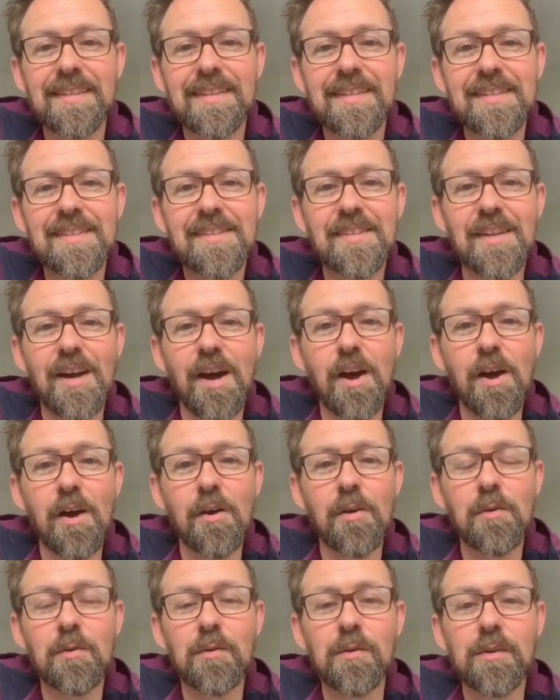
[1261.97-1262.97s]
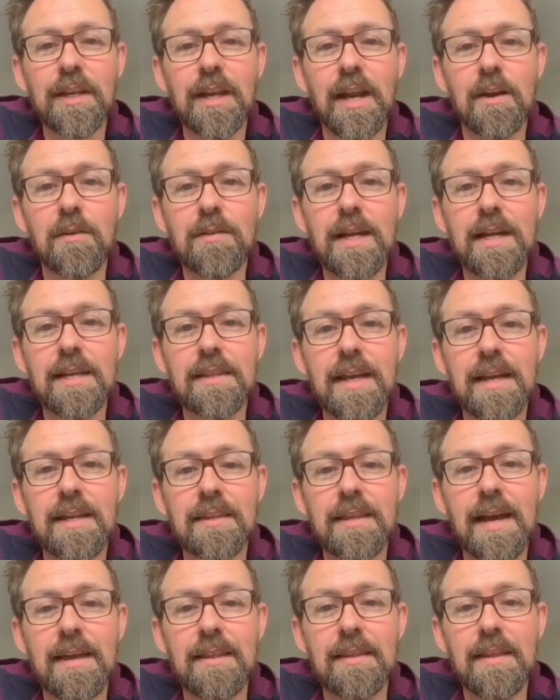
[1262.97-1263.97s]
So
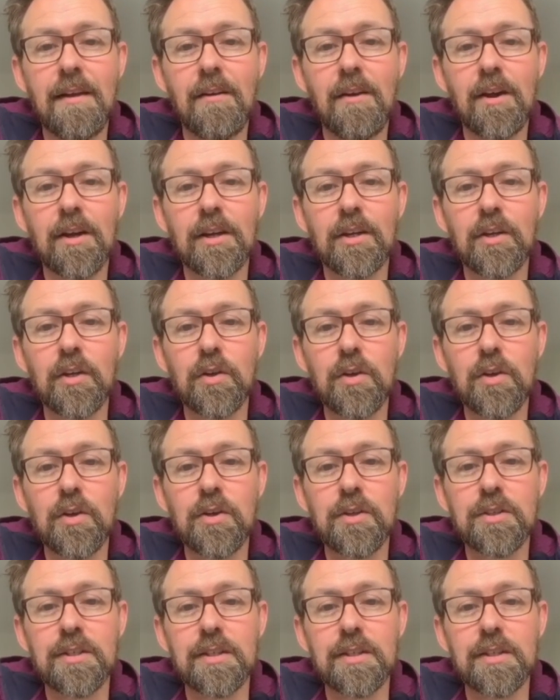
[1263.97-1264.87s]
there are good.